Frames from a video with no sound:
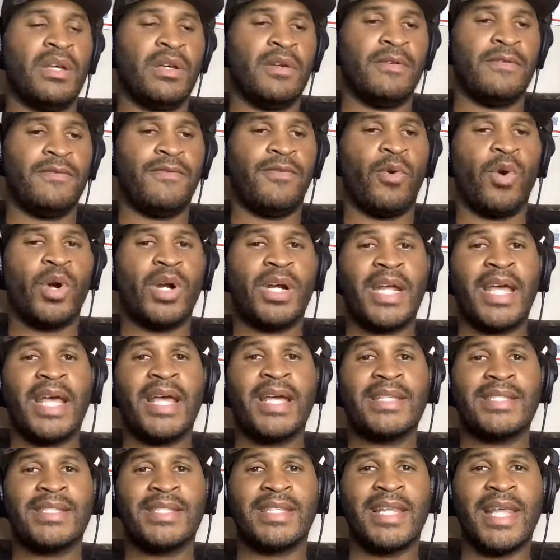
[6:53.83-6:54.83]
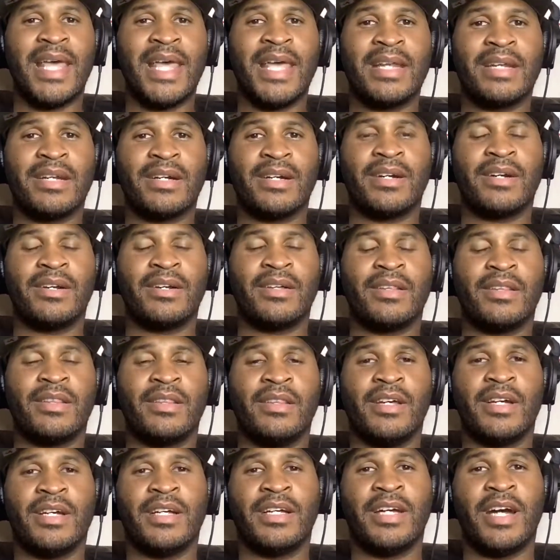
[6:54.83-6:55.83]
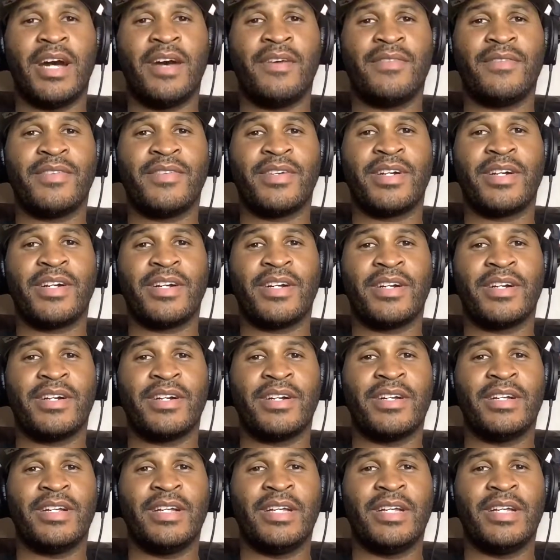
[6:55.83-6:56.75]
4 days later, the governor